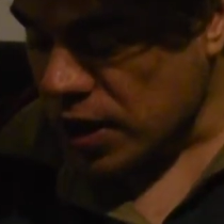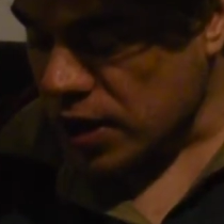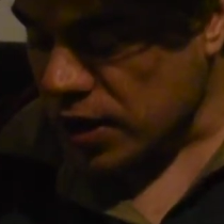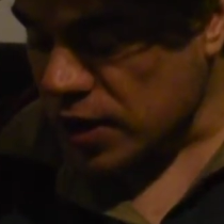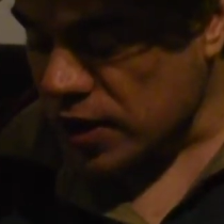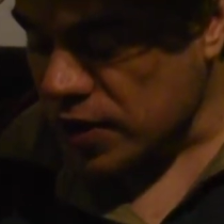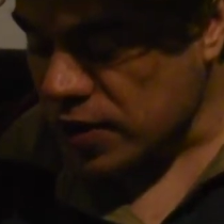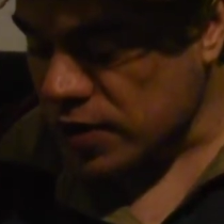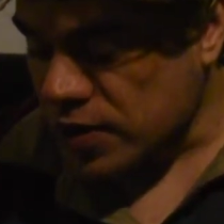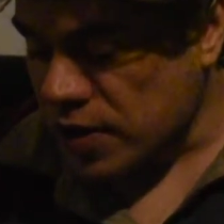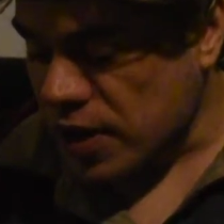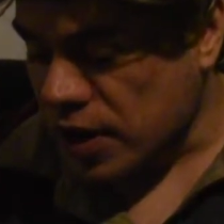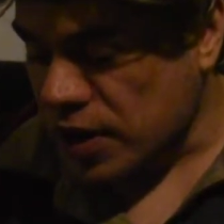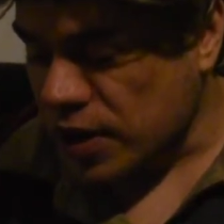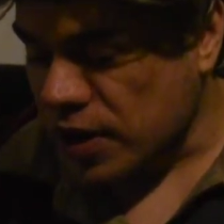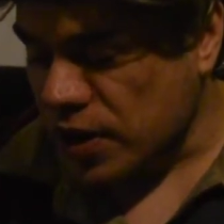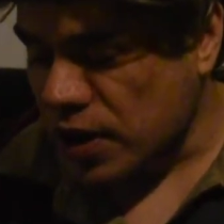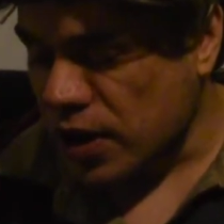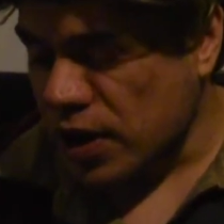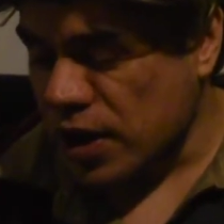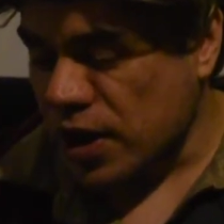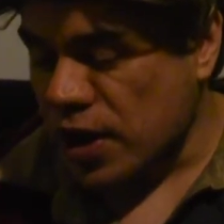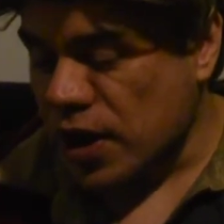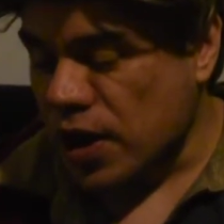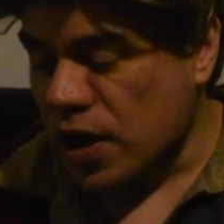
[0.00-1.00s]
It's like,
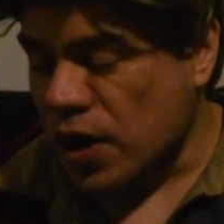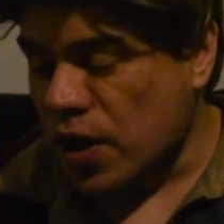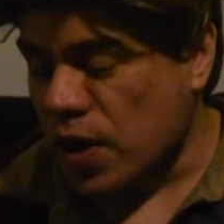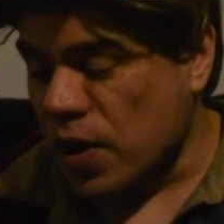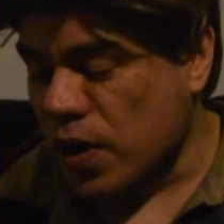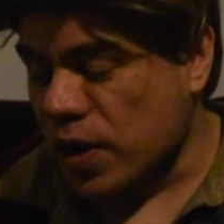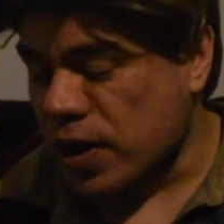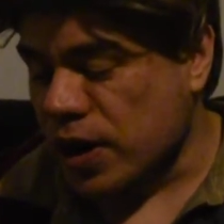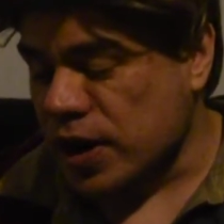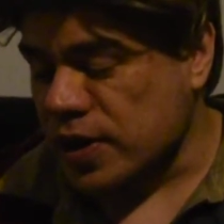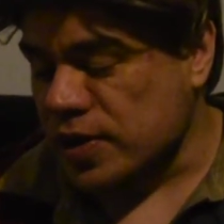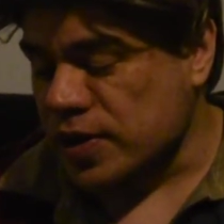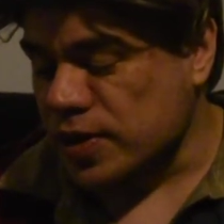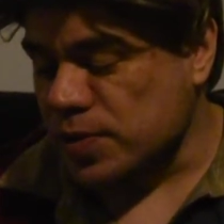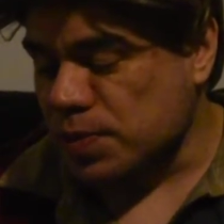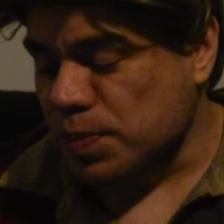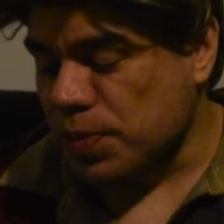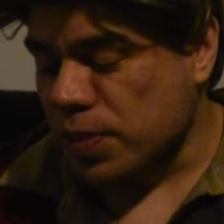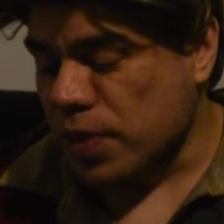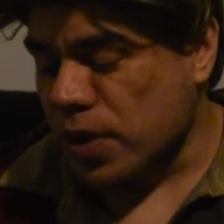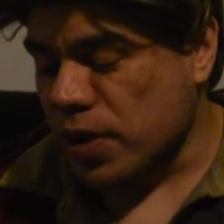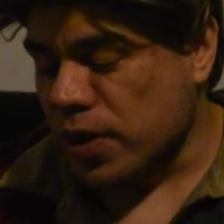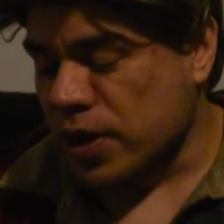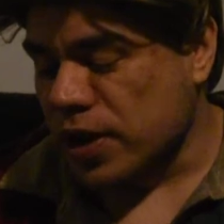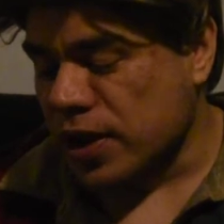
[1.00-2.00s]
okay, just
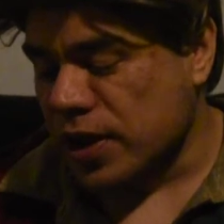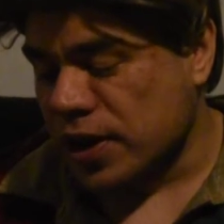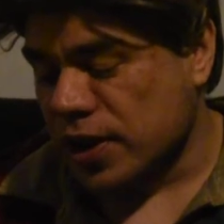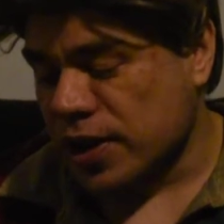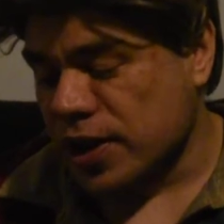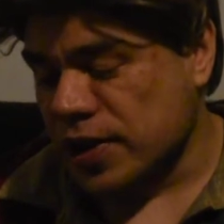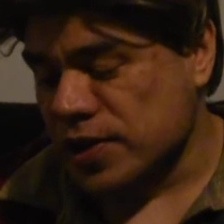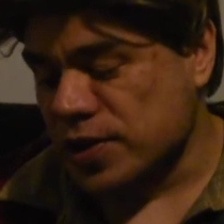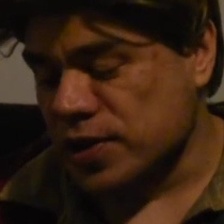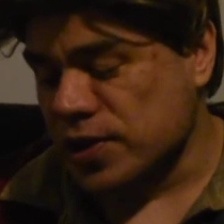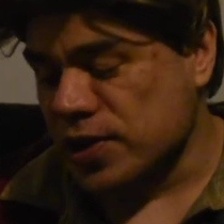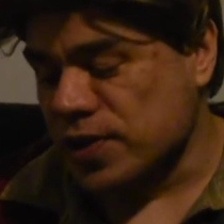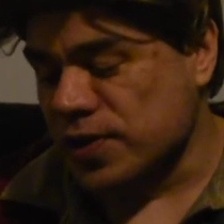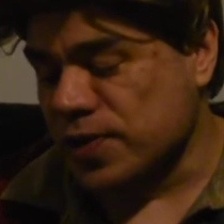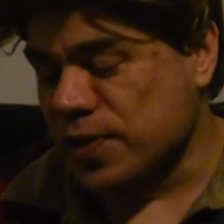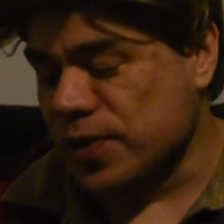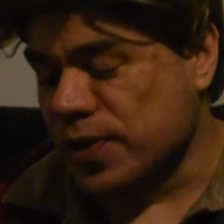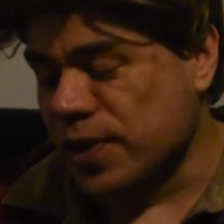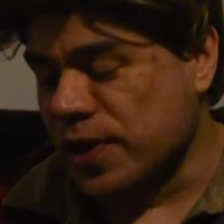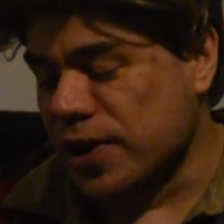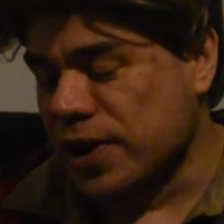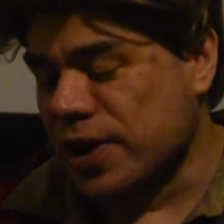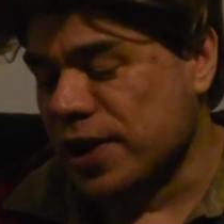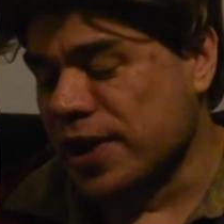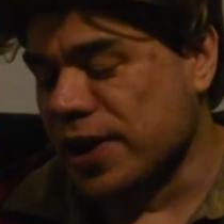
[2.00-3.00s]
block here, guys, and just
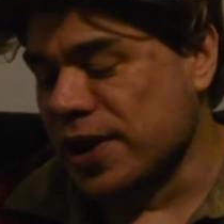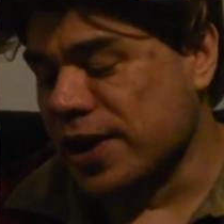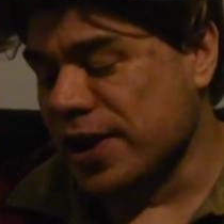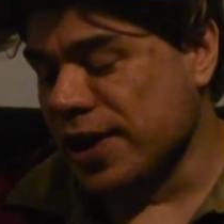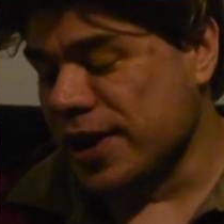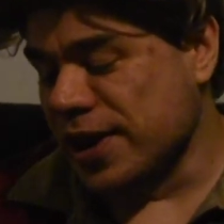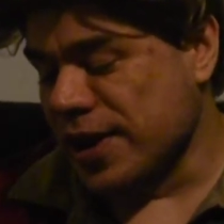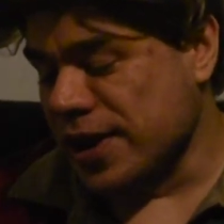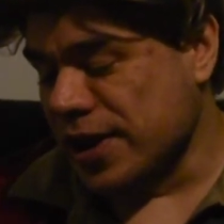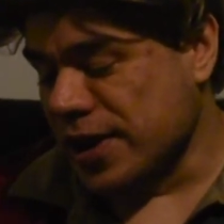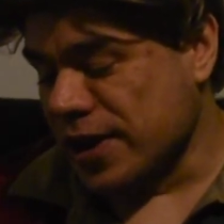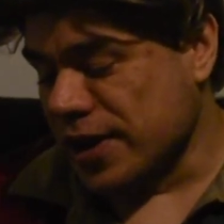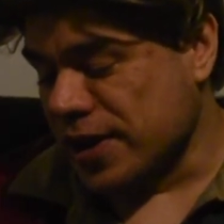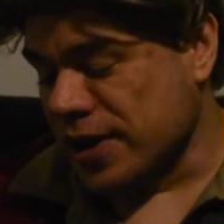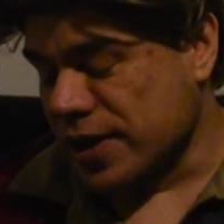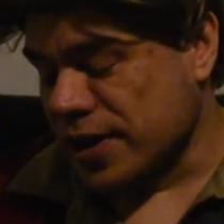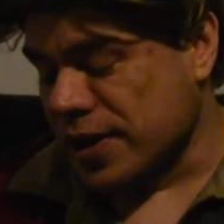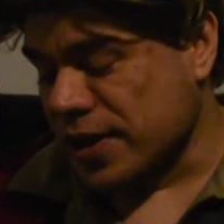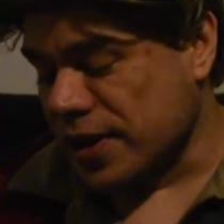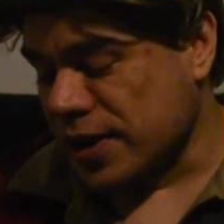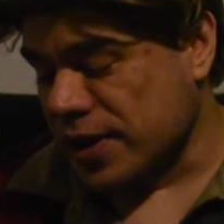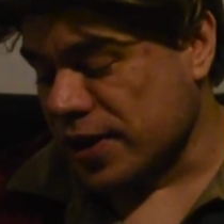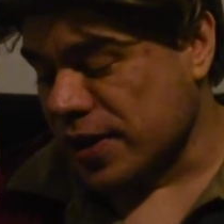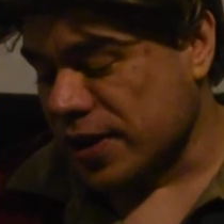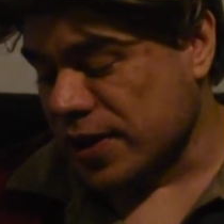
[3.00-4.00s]
4.
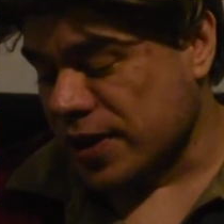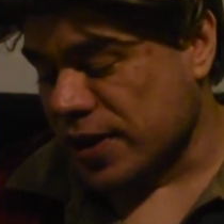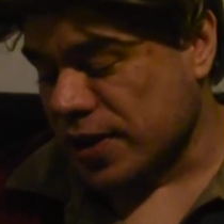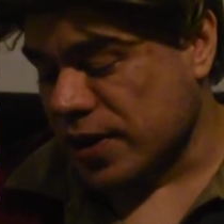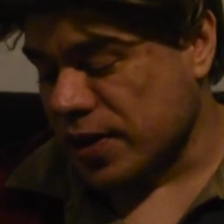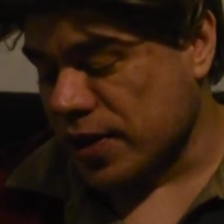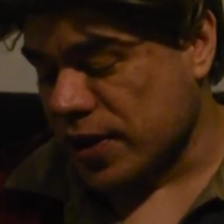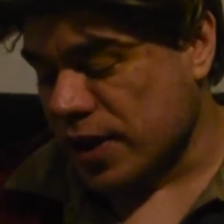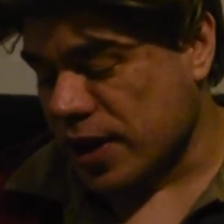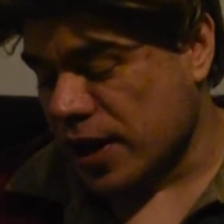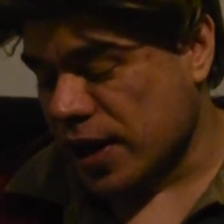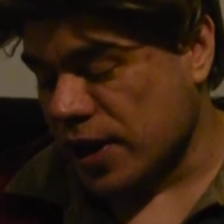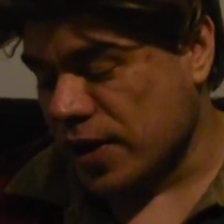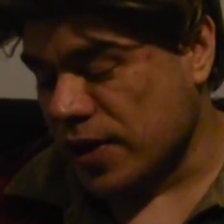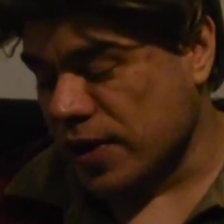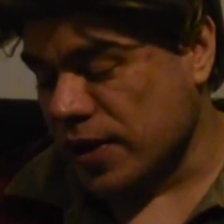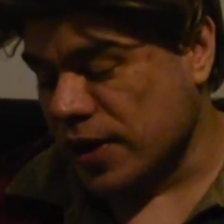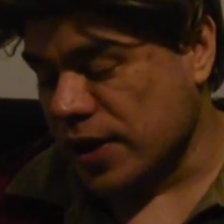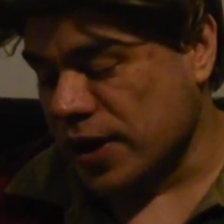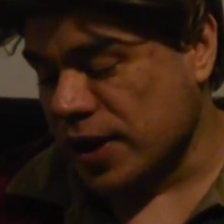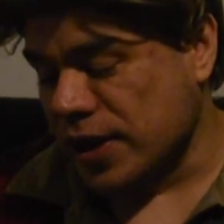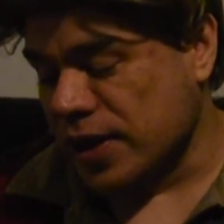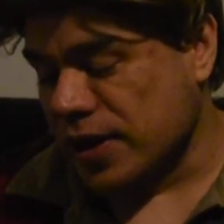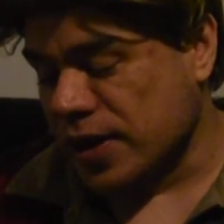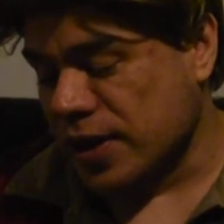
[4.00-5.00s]
Okay, I don't
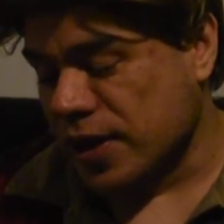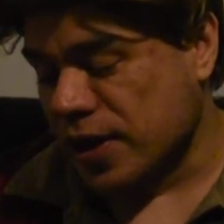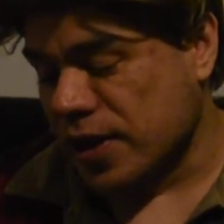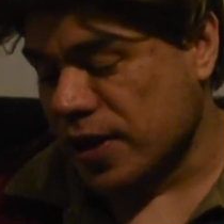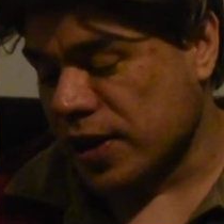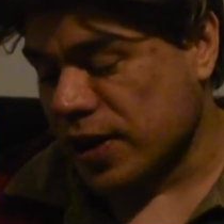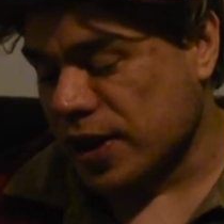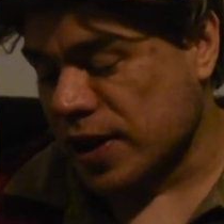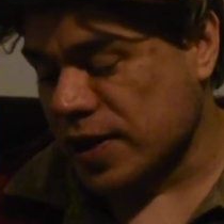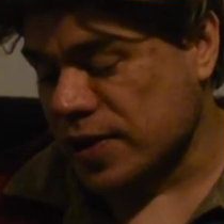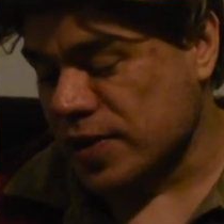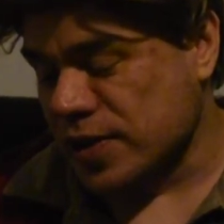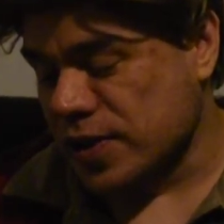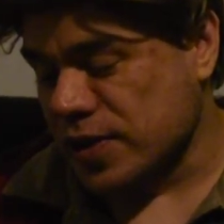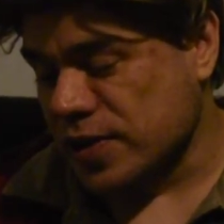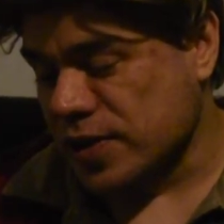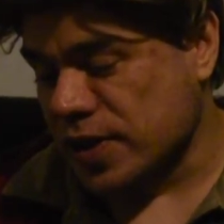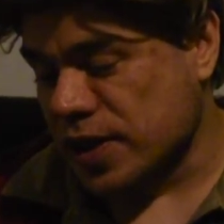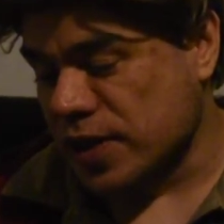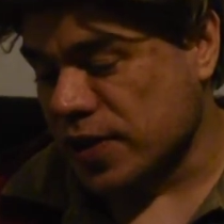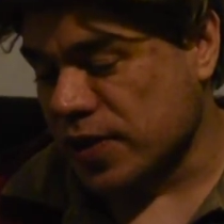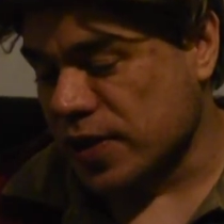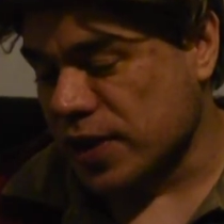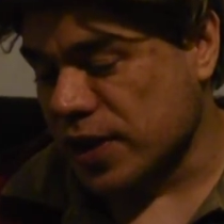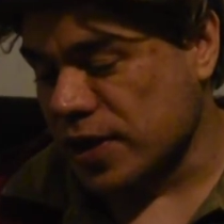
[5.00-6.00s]
need here, guys, and this
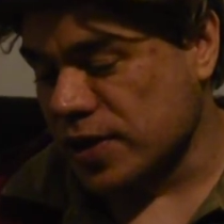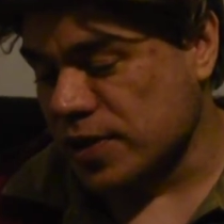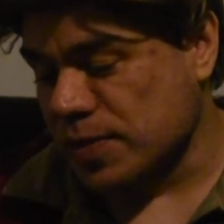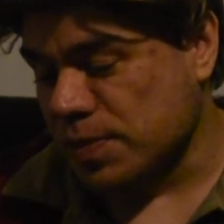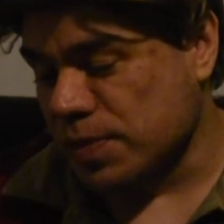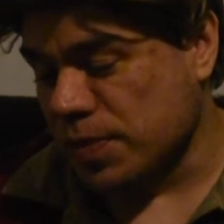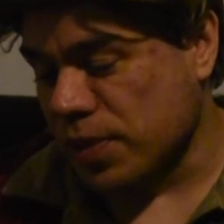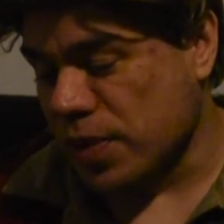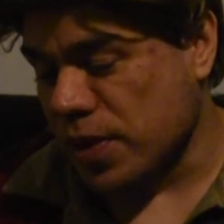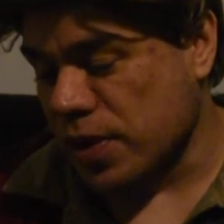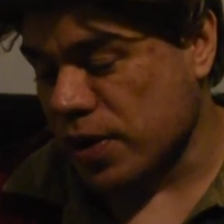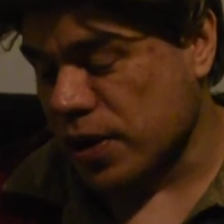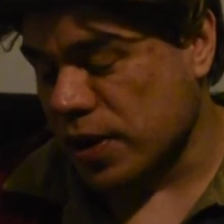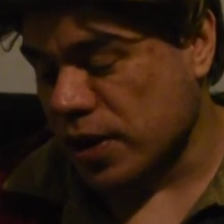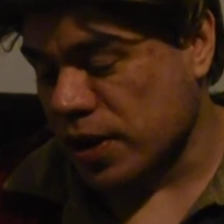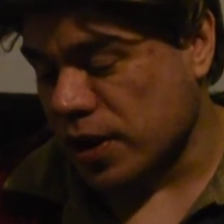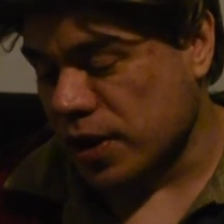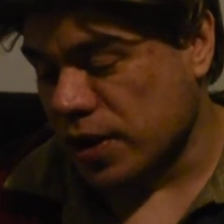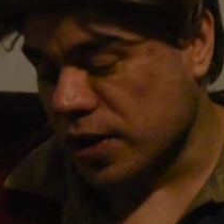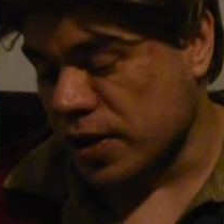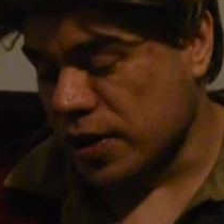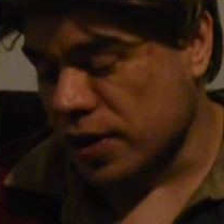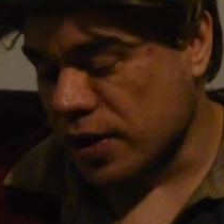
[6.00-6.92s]
kind of thing is block here.